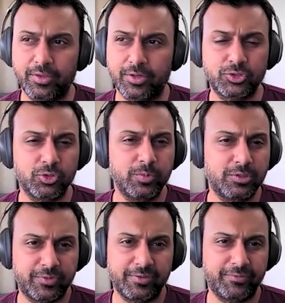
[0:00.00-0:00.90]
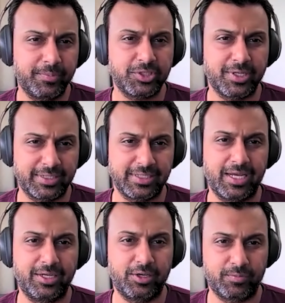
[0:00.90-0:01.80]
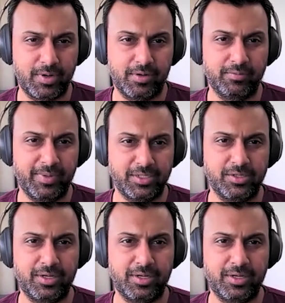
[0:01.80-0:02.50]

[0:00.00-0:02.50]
There's so much of information anxiety around mental